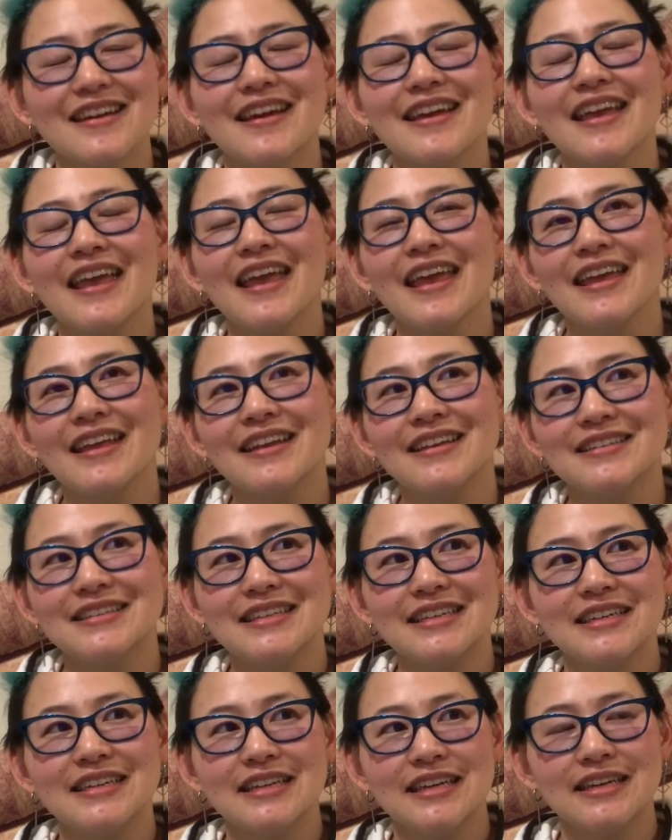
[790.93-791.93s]
I hated
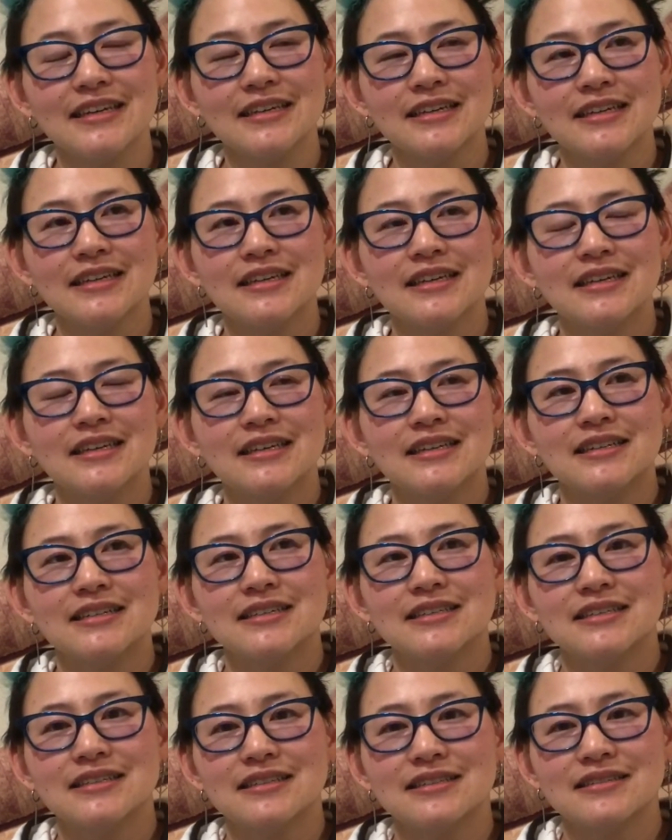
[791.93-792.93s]
DNA.
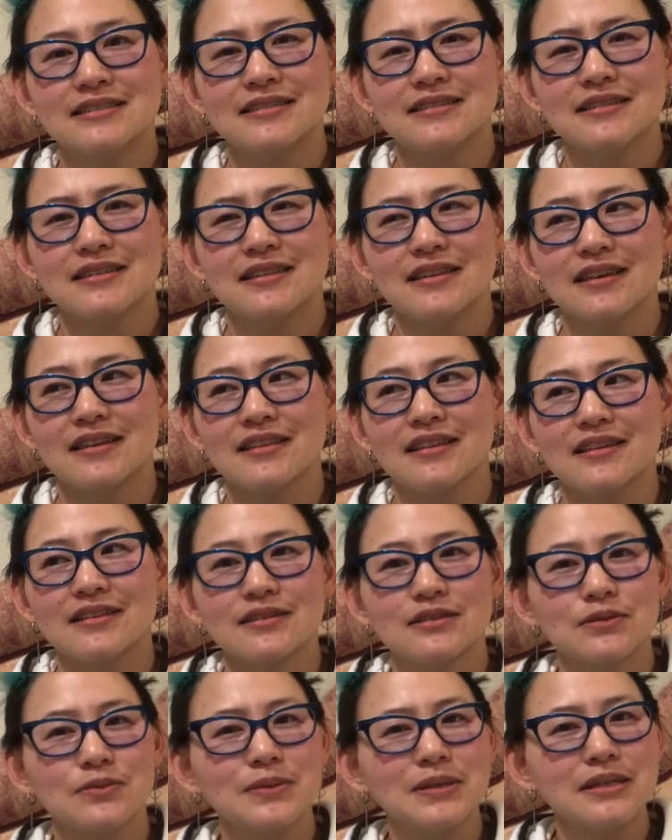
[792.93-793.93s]
Uh, I thought they
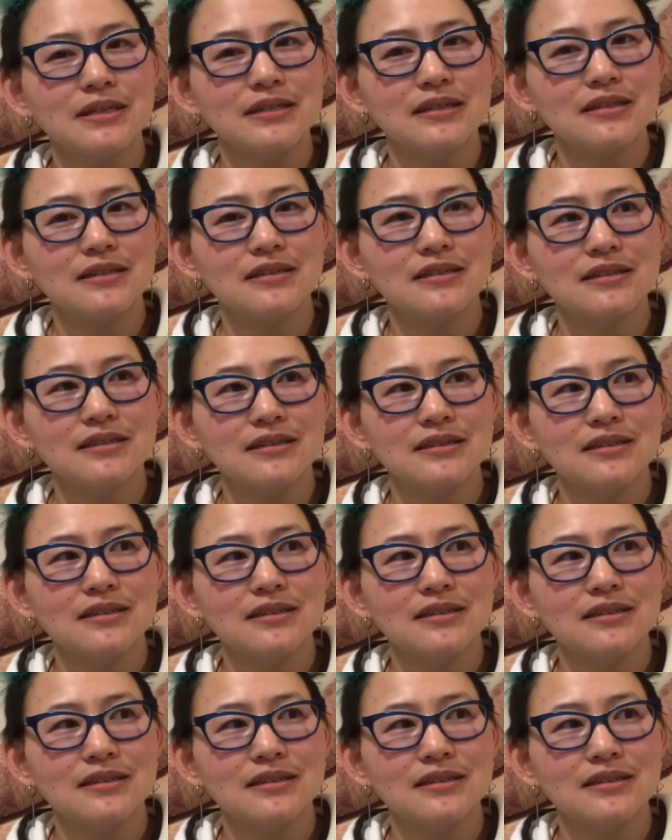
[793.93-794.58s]
looked weird.